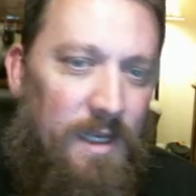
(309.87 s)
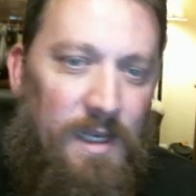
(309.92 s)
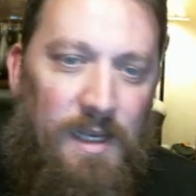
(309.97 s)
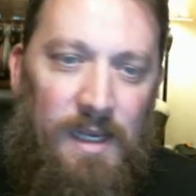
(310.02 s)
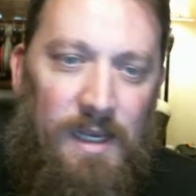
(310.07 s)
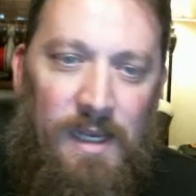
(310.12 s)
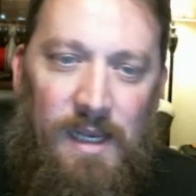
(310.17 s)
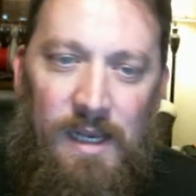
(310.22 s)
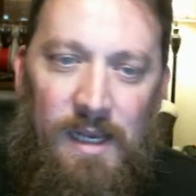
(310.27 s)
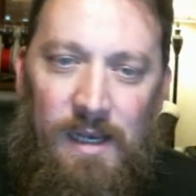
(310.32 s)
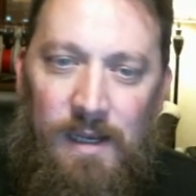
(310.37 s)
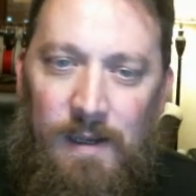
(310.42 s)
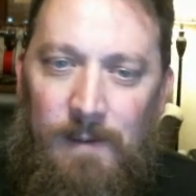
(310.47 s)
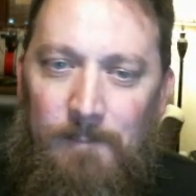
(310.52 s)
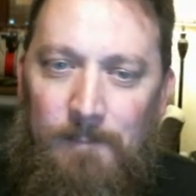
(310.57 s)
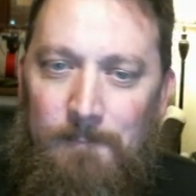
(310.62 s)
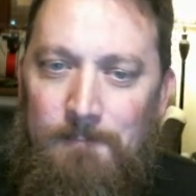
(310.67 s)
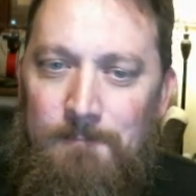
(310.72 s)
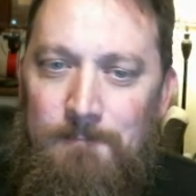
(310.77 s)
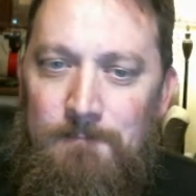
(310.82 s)

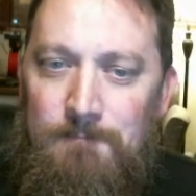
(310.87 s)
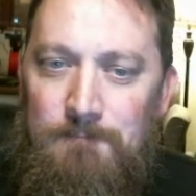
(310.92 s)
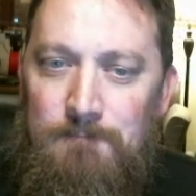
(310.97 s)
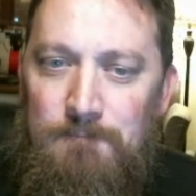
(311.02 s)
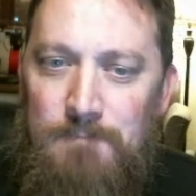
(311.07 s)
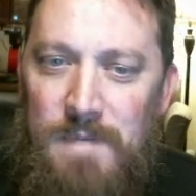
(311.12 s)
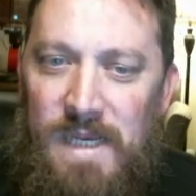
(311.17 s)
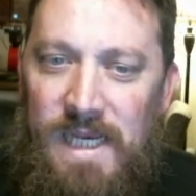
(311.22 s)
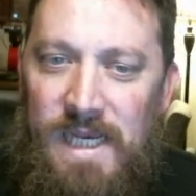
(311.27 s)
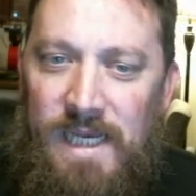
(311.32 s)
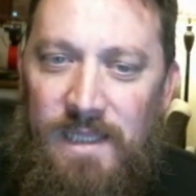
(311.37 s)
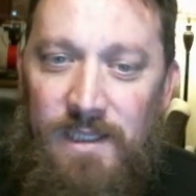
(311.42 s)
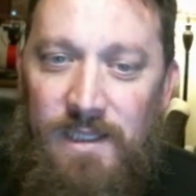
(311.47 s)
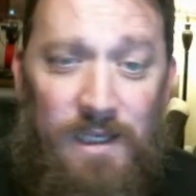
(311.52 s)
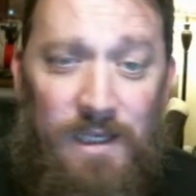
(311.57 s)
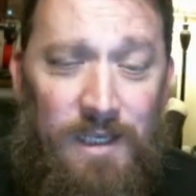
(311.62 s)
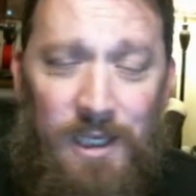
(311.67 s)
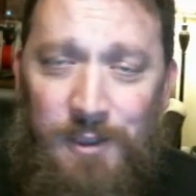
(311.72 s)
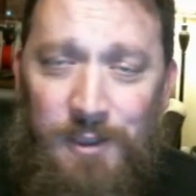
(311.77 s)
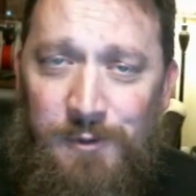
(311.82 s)
And the
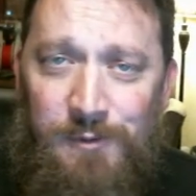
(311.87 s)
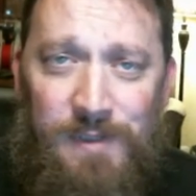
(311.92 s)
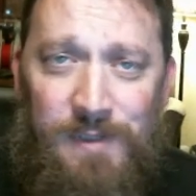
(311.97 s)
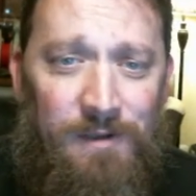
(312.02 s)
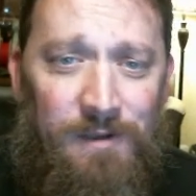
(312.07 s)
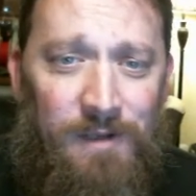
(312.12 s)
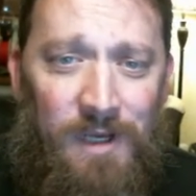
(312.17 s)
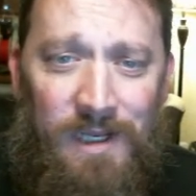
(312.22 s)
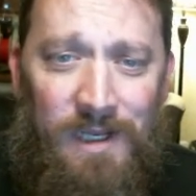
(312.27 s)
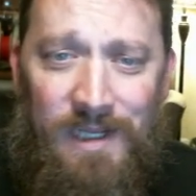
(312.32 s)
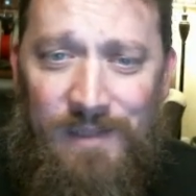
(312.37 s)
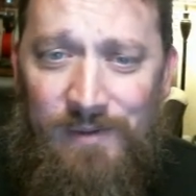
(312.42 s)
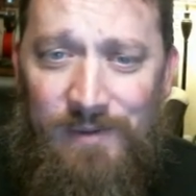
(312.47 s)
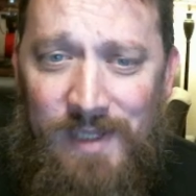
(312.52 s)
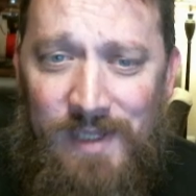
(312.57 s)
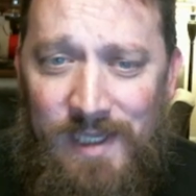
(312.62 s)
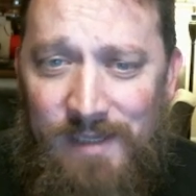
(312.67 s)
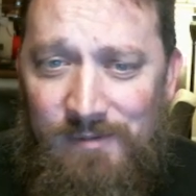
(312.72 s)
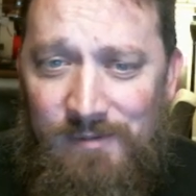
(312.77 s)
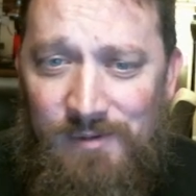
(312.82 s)
Concussors held on. I think
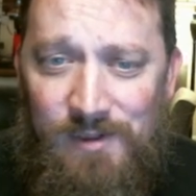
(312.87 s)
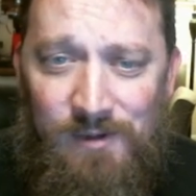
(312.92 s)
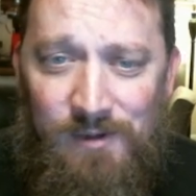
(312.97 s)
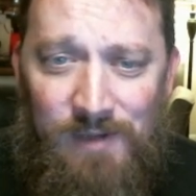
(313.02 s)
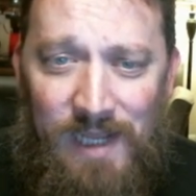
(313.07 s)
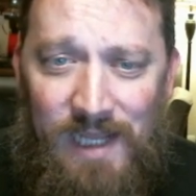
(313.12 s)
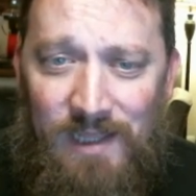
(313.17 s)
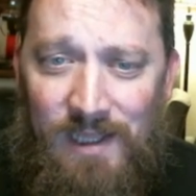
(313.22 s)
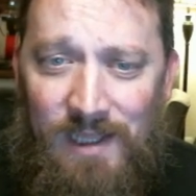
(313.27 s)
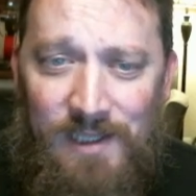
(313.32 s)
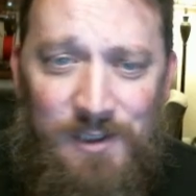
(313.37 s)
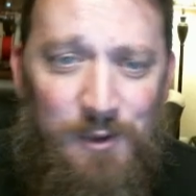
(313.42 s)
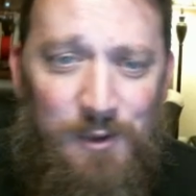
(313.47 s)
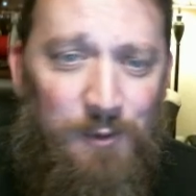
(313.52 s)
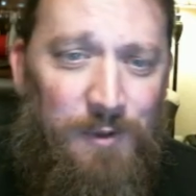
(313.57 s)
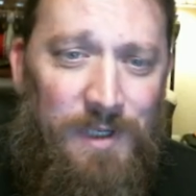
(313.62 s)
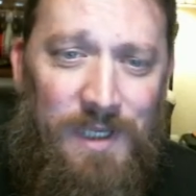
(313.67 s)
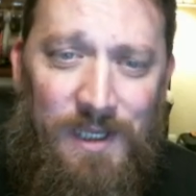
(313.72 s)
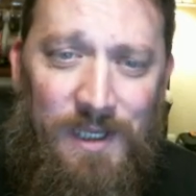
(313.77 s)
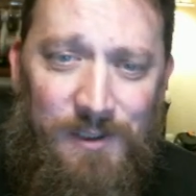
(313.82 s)
he still had like 2
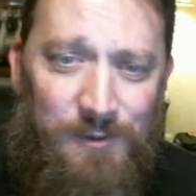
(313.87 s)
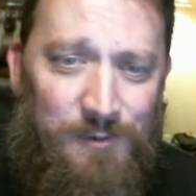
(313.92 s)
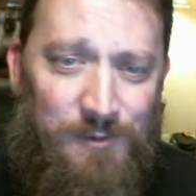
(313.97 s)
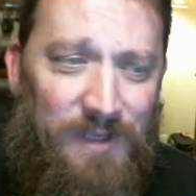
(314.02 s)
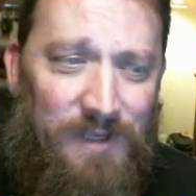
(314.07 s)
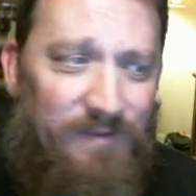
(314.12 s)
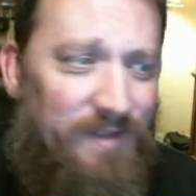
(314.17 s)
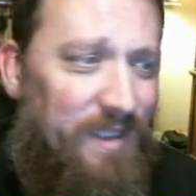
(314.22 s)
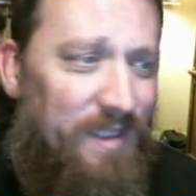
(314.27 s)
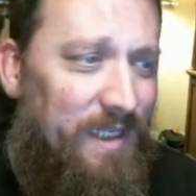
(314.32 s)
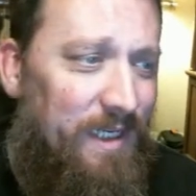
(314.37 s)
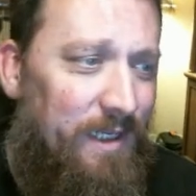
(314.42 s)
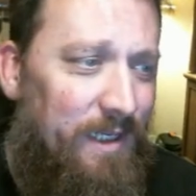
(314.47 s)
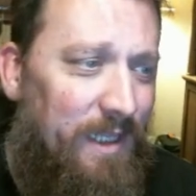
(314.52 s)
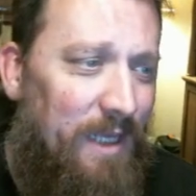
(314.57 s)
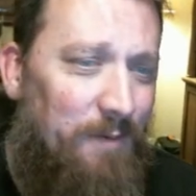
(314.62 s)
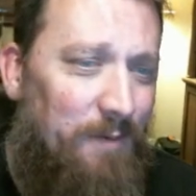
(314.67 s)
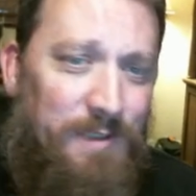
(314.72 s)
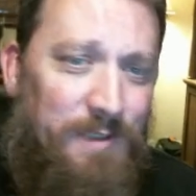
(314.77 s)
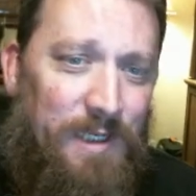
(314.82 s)
Concussors left at the end of
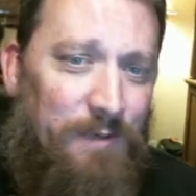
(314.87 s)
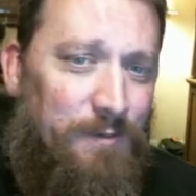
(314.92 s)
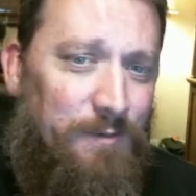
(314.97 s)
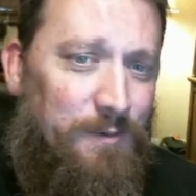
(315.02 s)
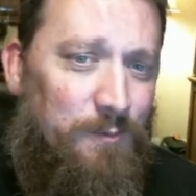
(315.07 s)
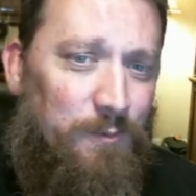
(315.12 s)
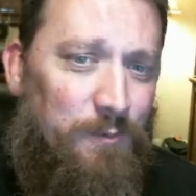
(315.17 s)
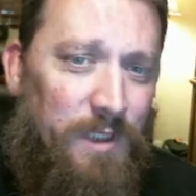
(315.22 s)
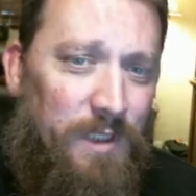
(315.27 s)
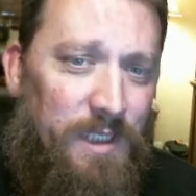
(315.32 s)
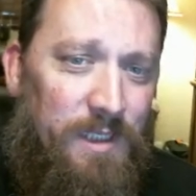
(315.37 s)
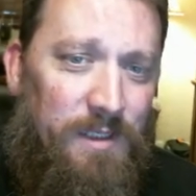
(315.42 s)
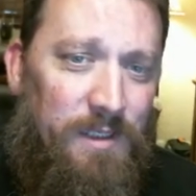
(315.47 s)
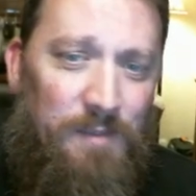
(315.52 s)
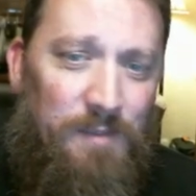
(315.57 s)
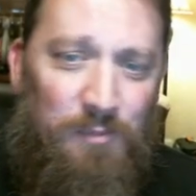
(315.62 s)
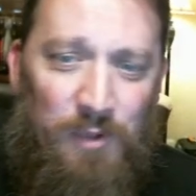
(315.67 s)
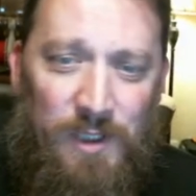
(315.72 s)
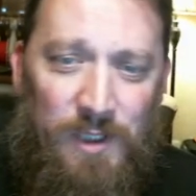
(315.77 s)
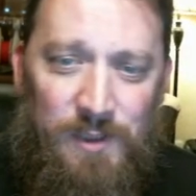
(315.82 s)
that, which I was really
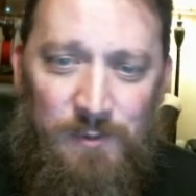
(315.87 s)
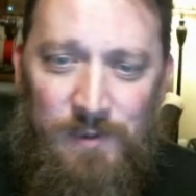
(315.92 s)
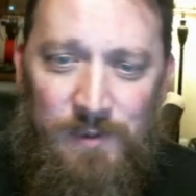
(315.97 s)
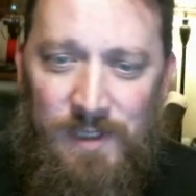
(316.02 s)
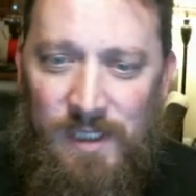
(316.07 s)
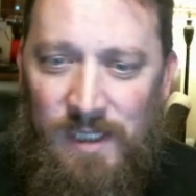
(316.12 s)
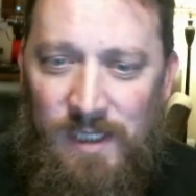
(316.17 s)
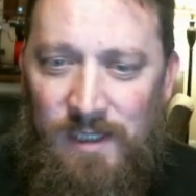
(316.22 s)
impressed with.